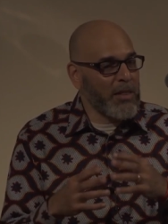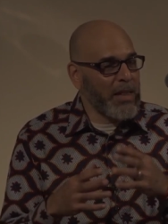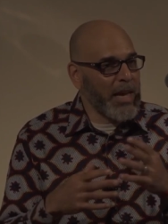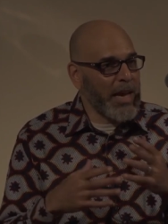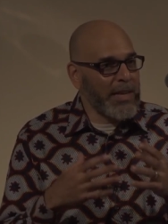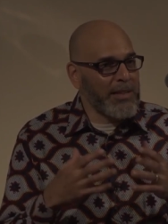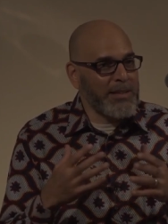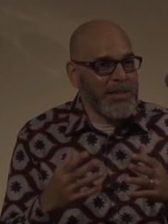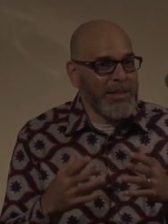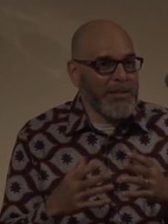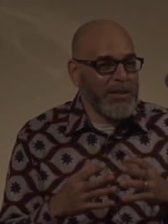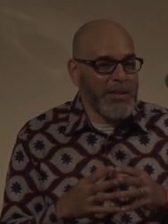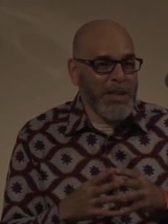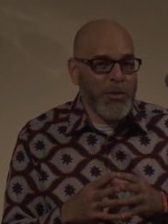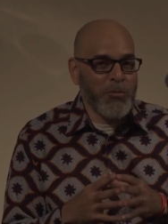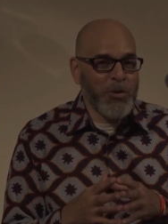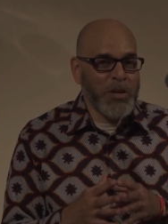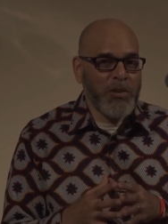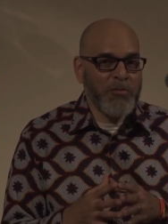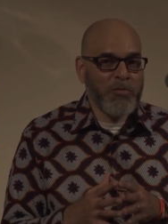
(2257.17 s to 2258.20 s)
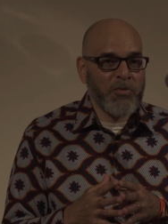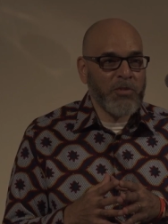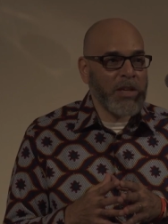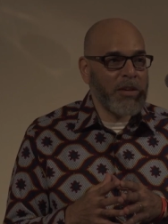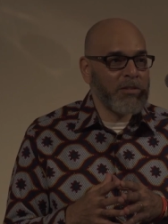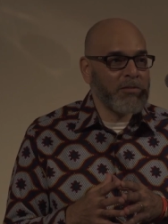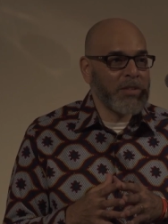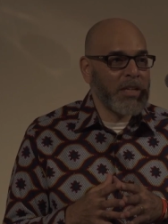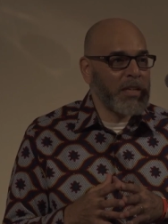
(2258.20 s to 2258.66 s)
The idea that they would
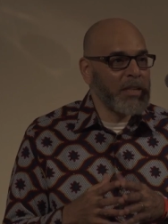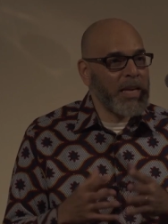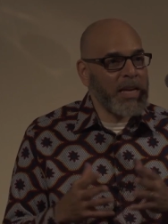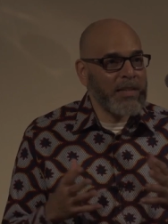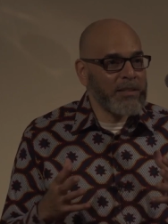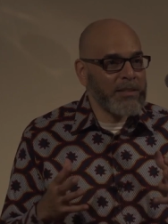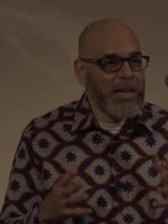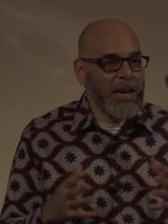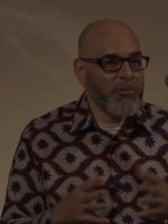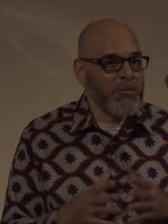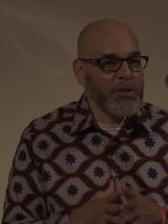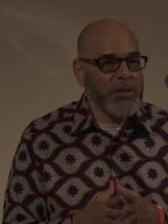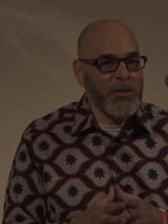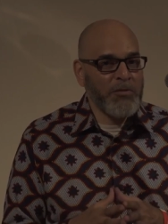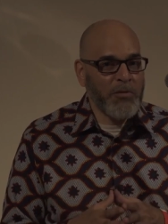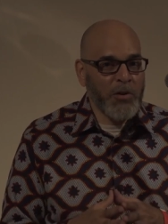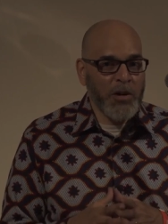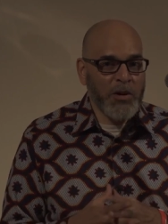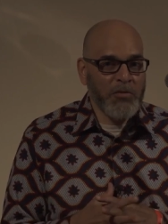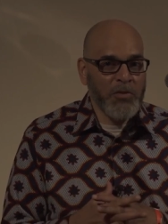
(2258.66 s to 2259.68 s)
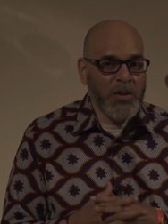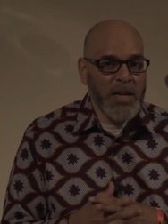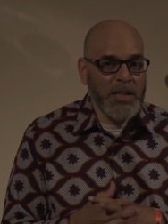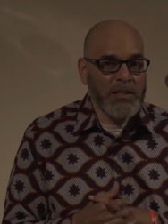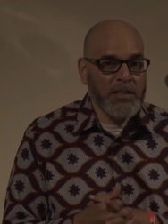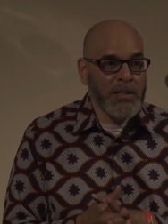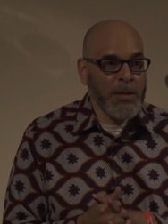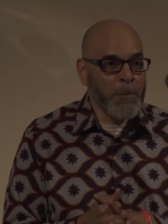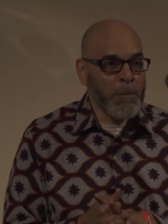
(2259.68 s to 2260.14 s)
have done that is not really
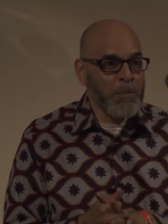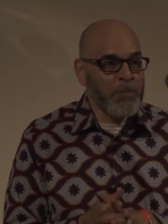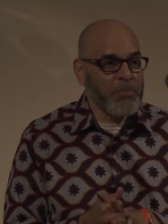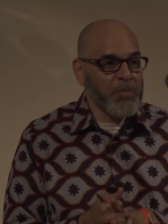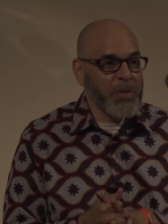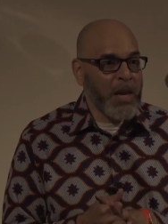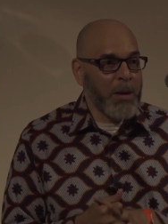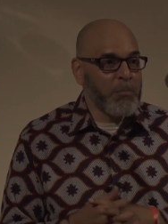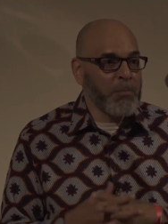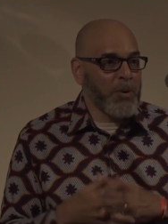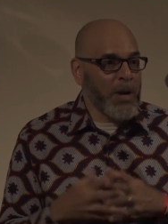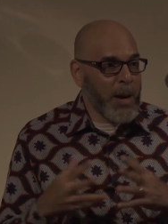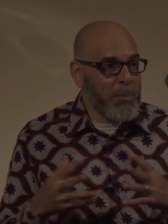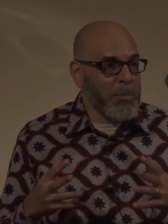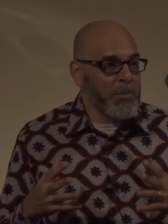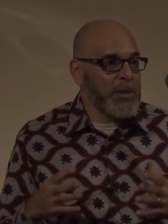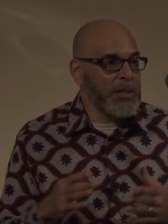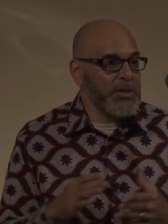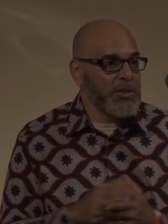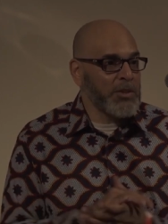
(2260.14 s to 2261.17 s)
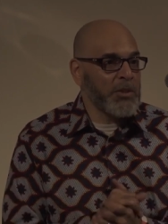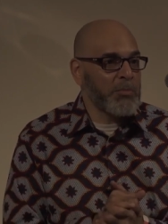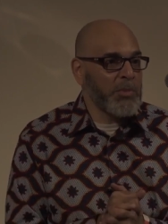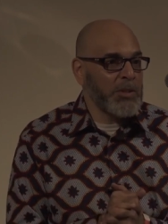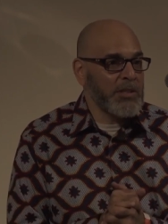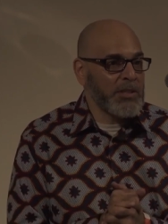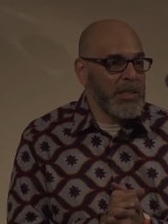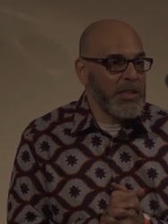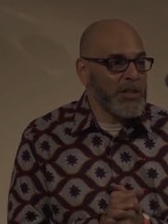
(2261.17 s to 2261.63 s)
far-fetched and probably should have
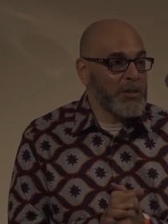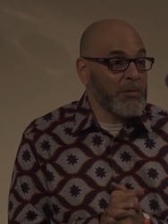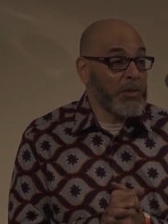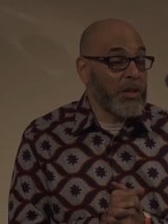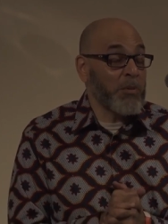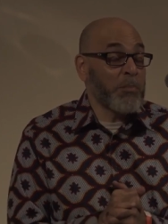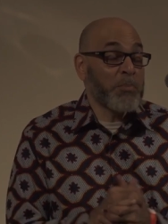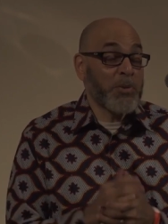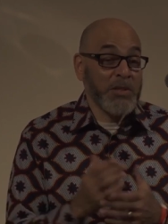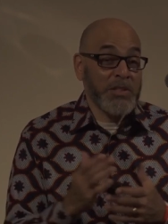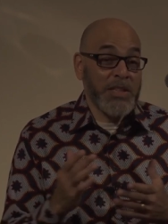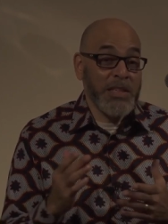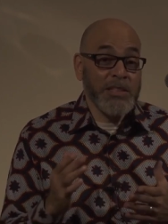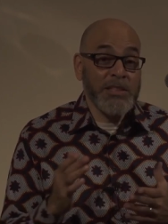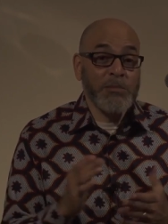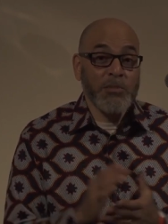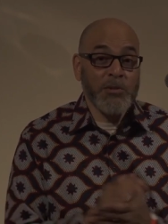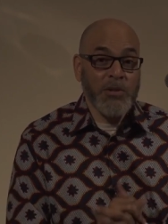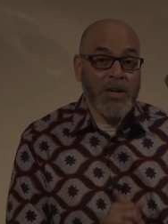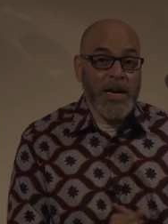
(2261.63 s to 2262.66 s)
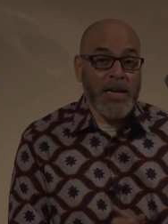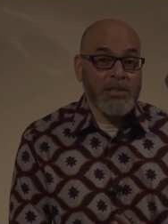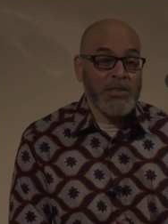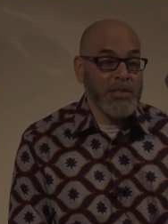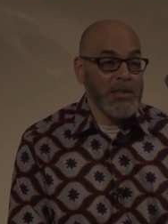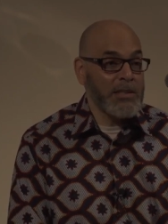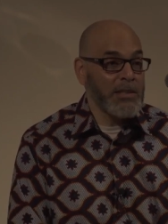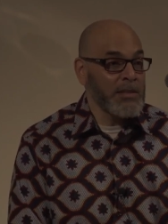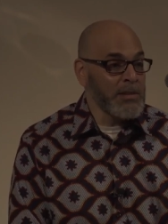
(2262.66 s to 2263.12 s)
been seen as predictable,
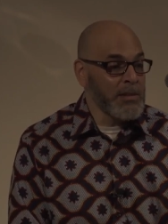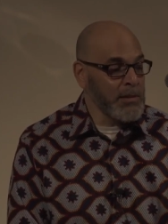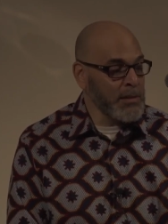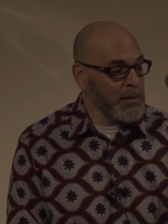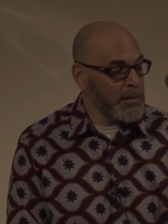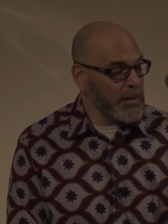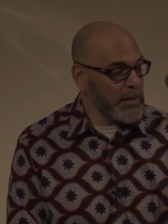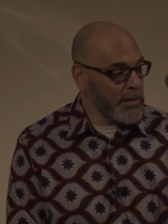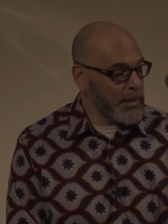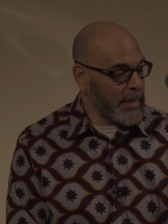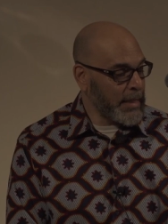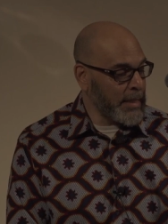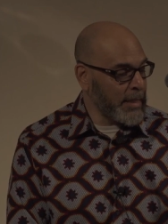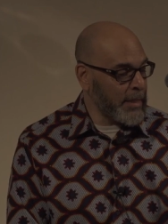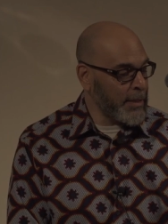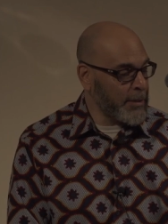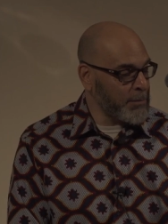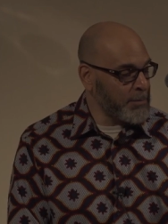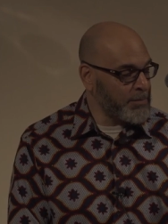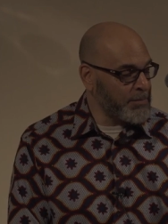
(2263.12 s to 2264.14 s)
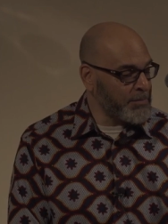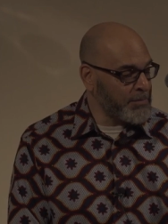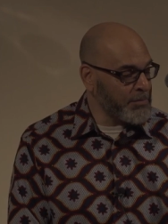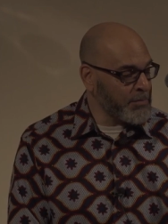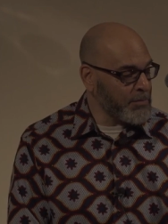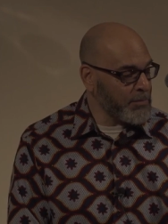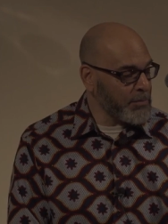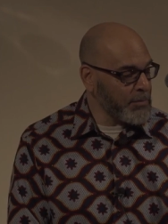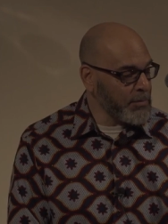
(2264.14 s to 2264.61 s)
actually. Um,